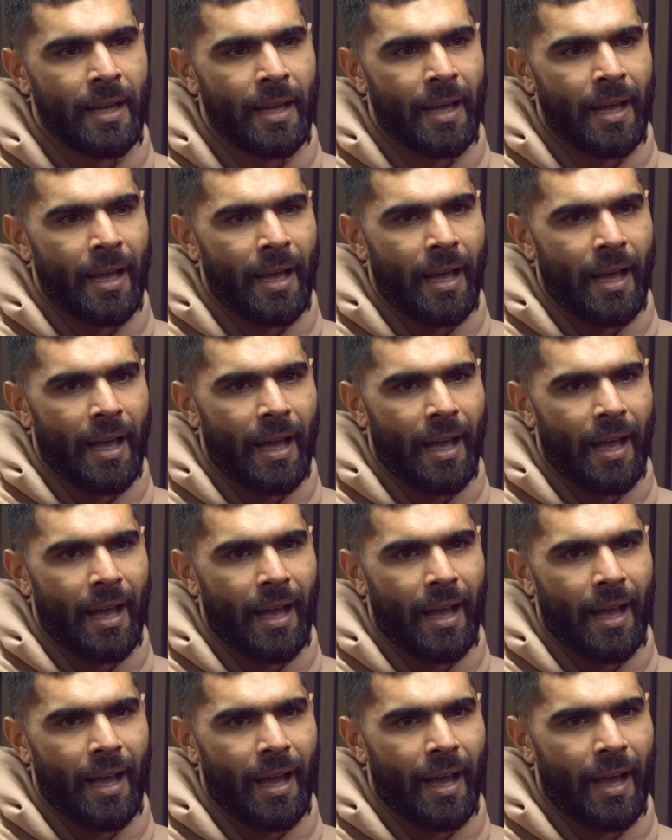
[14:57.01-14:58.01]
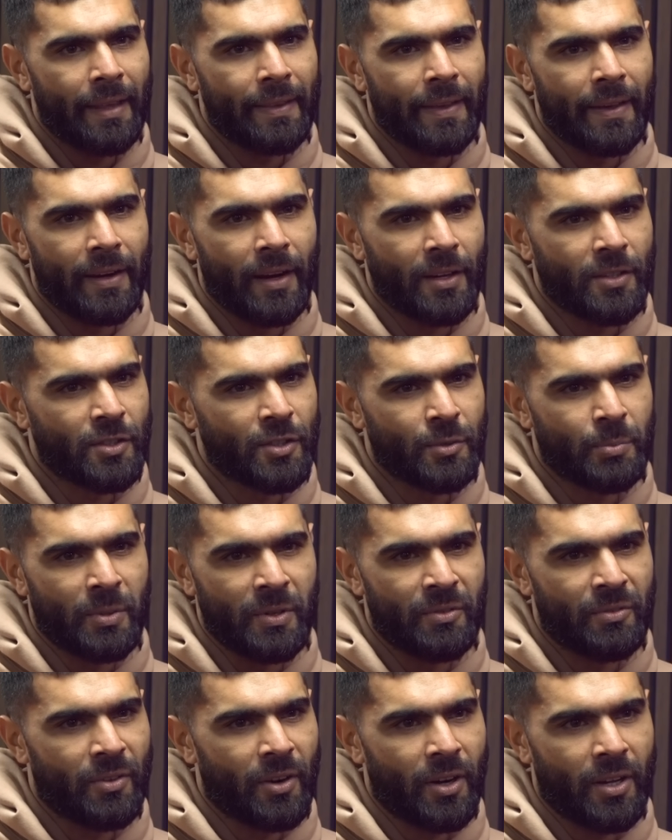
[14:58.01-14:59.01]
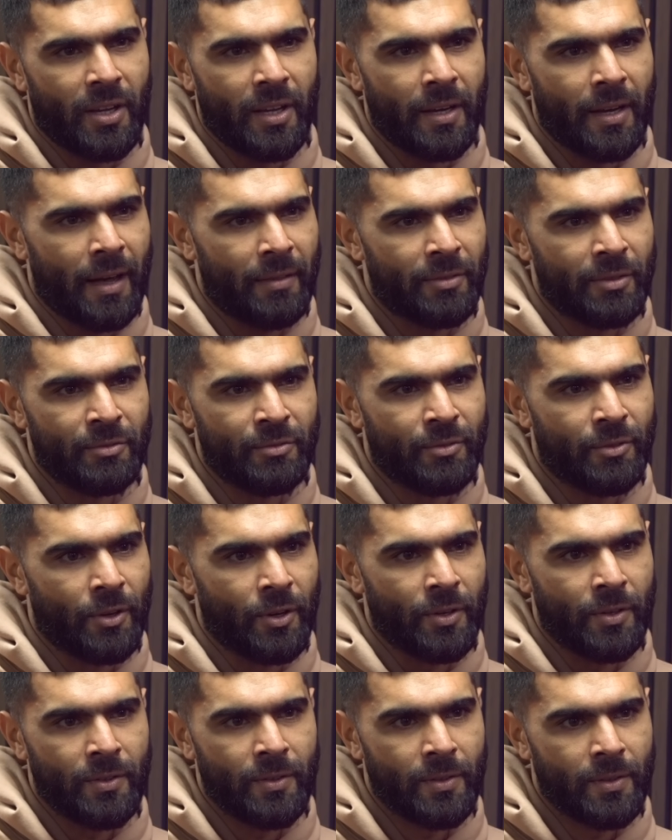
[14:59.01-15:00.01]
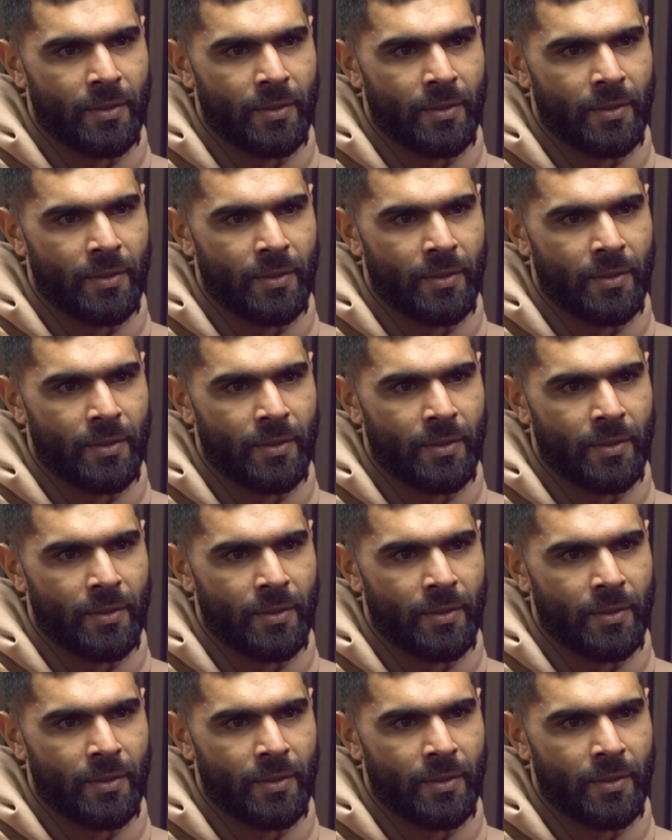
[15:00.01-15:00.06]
Yeah. And then I'd just be fucking having fun. You'd be